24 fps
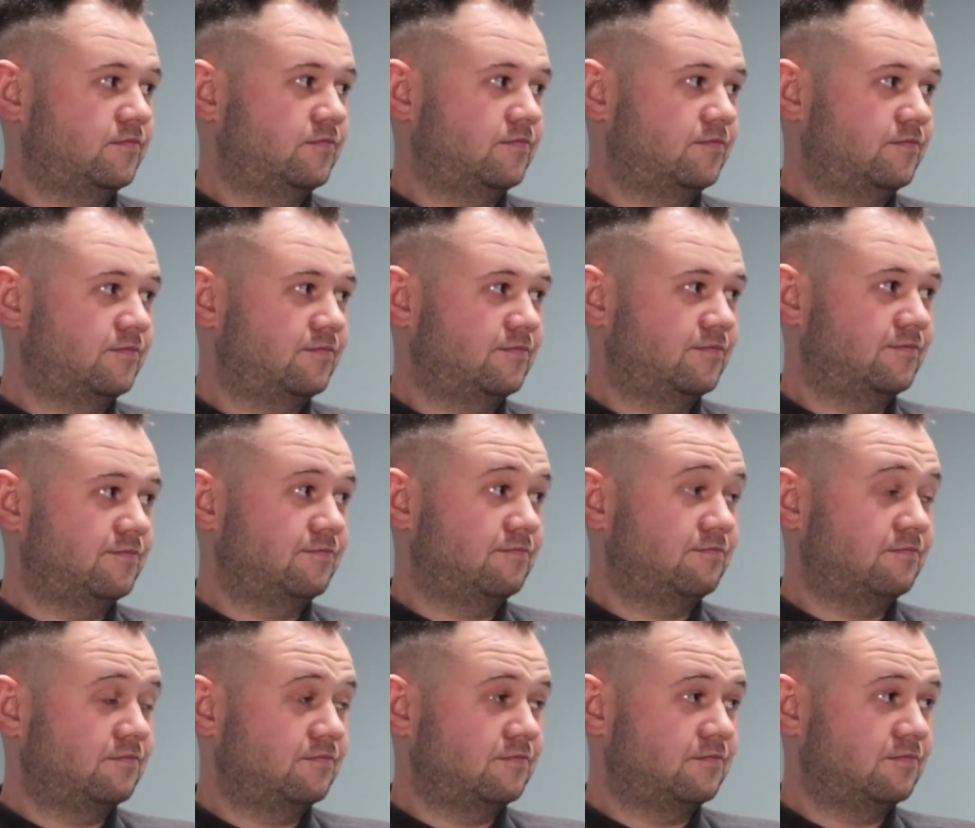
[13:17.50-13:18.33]

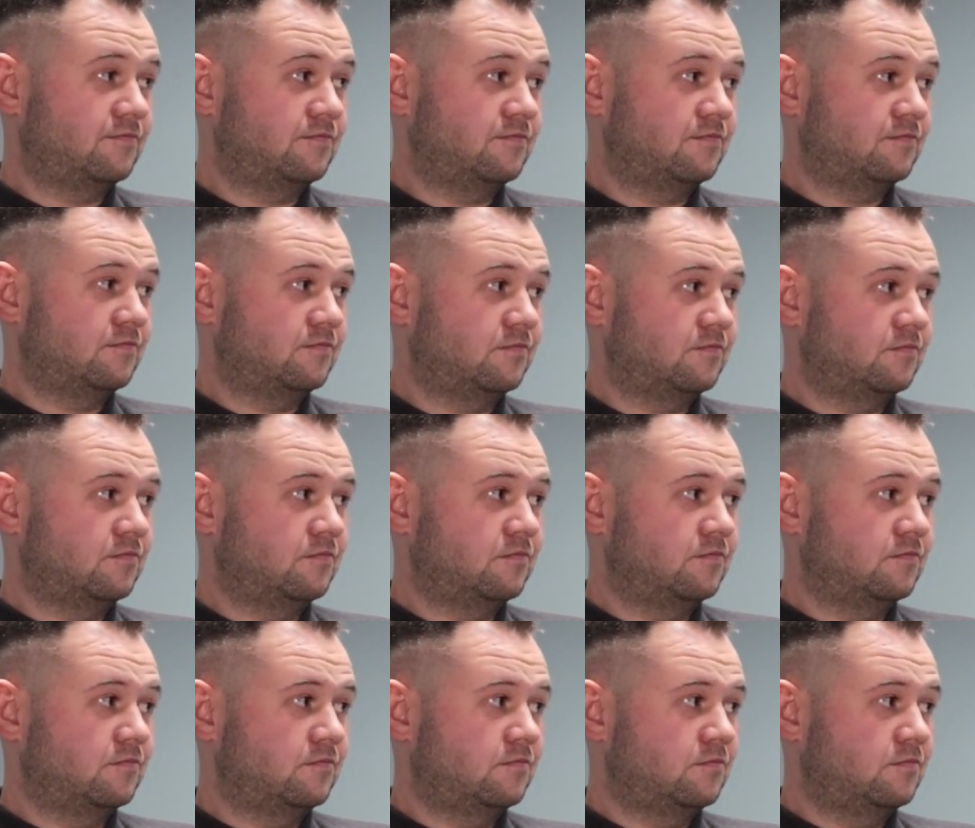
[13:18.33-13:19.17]

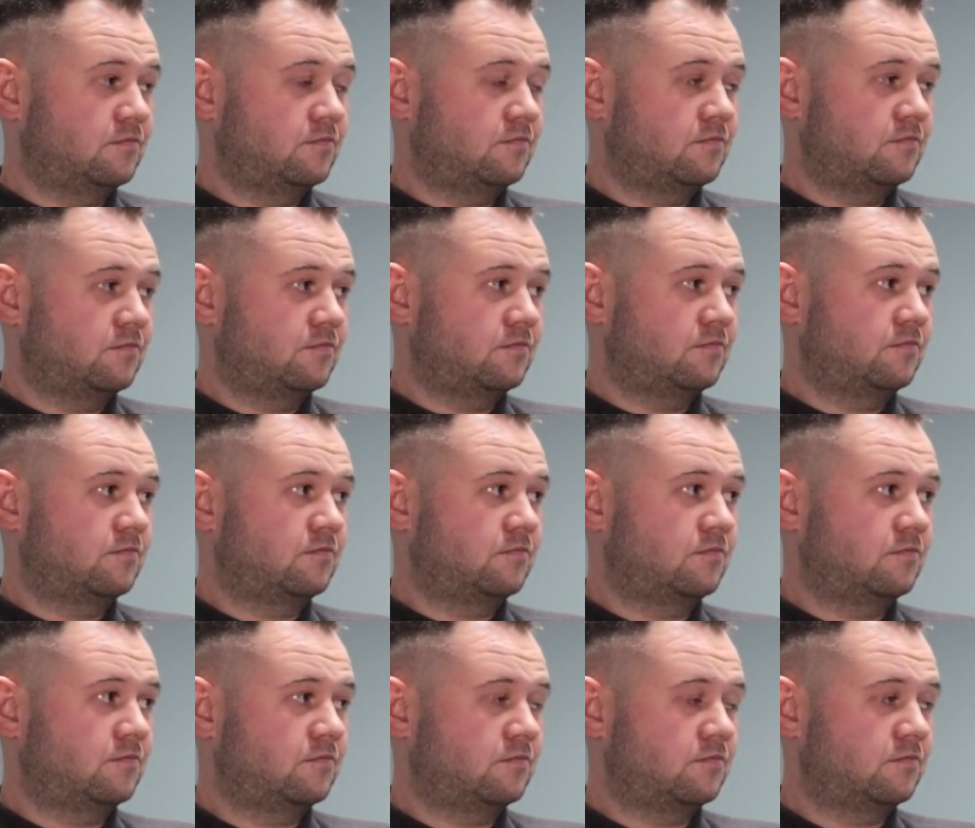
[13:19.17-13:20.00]

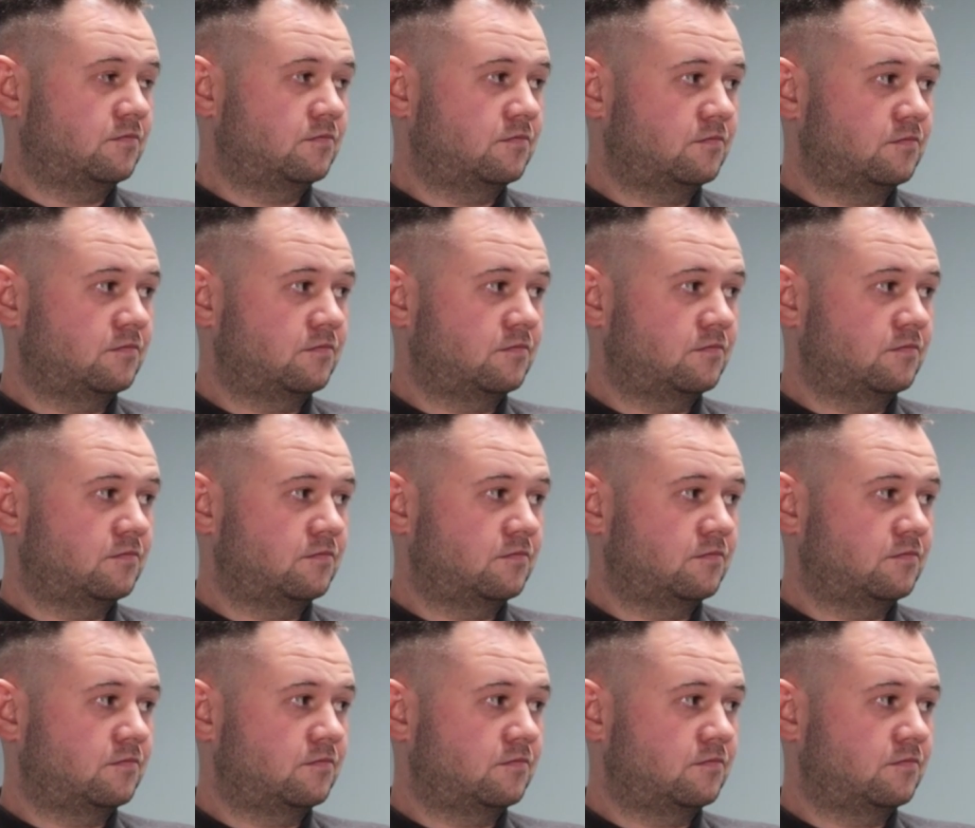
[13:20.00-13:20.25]
The person shown says nothing.